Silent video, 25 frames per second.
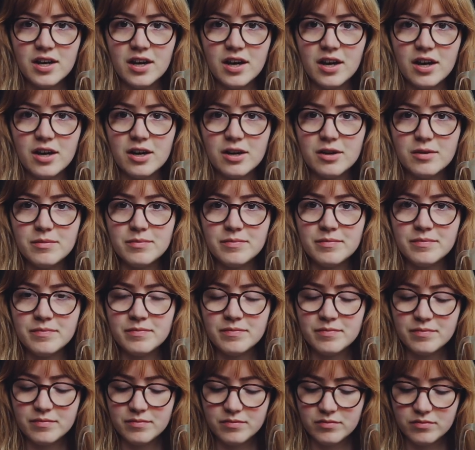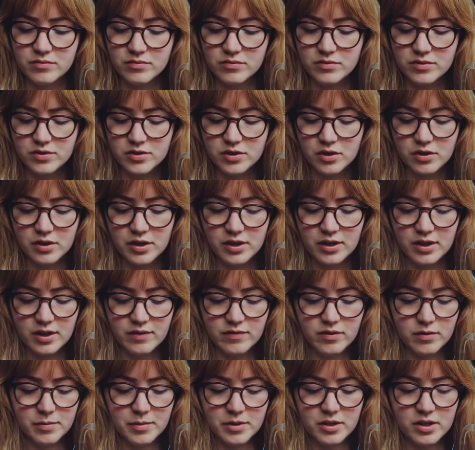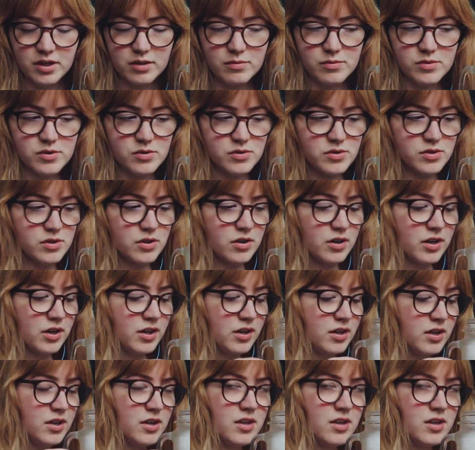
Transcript: Um, sorry, everybody. I'm so sorry.